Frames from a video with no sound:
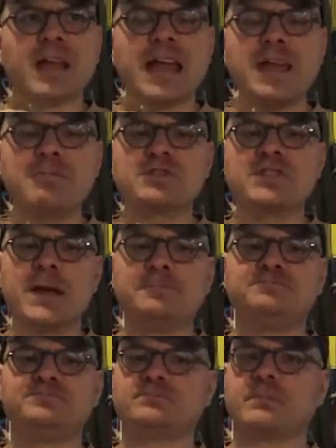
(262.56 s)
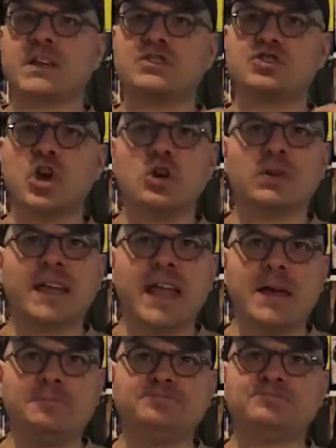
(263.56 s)
8% is totally
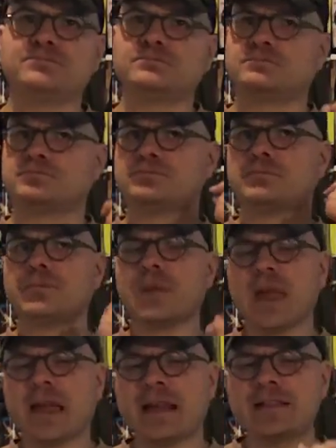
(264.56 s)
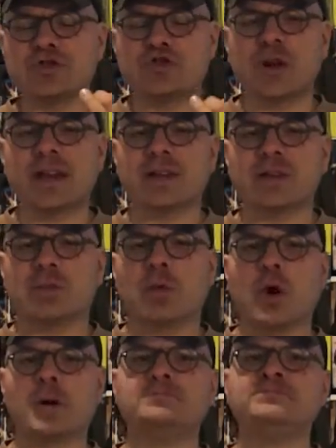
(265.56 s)
hidden. And as I drink it a little
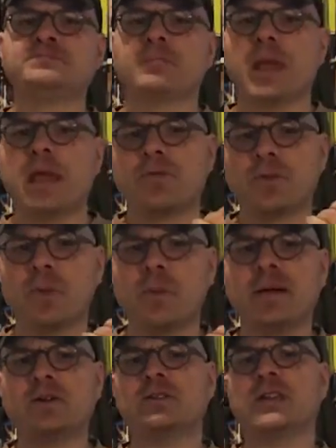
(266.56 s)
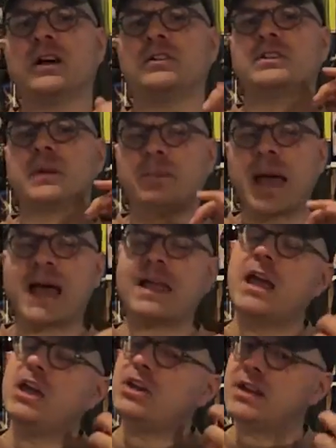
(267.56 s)
more, from the middle tongue to the
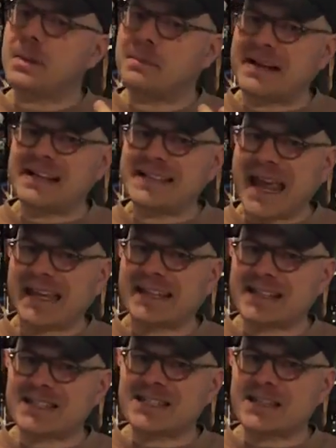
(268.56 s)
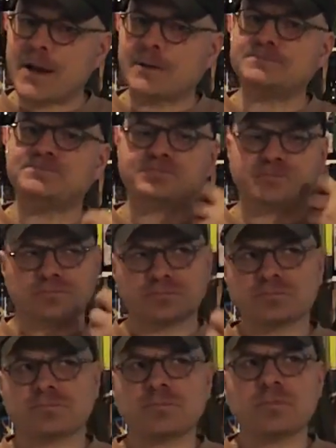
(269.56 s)
back, you get a bit of dankness in there.
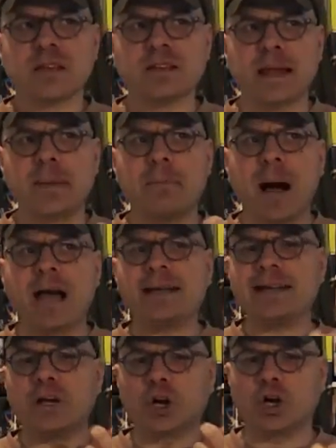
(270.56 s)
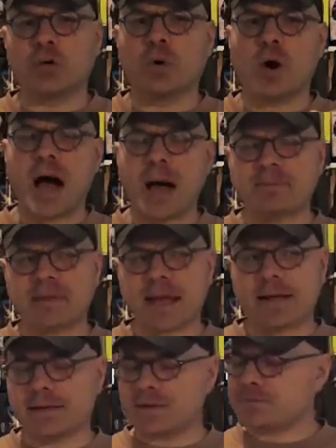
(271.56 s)
Like piney, herbal hop
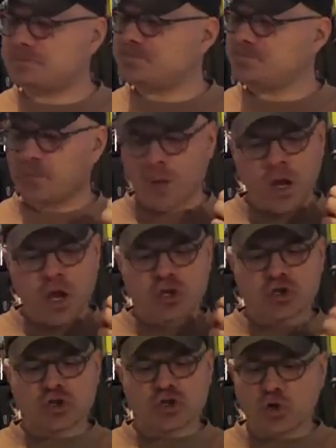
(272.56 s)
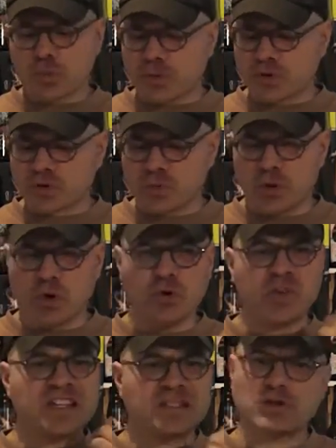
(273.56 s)
dankness. Super
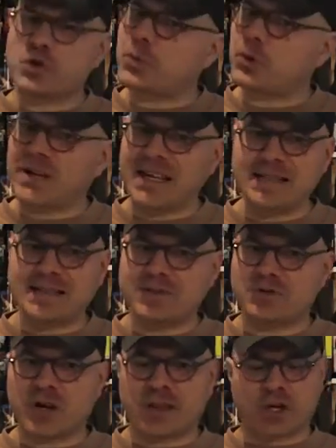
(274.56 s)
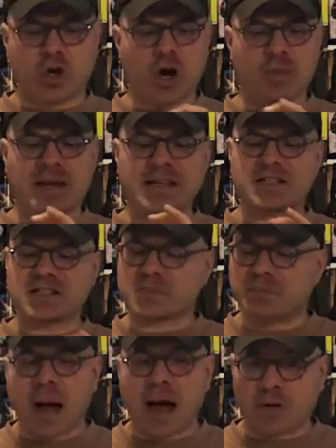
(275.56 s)
smooth, super easy to drink. The carbonation
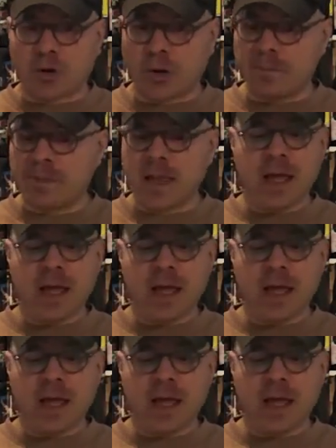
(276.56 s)
spot on.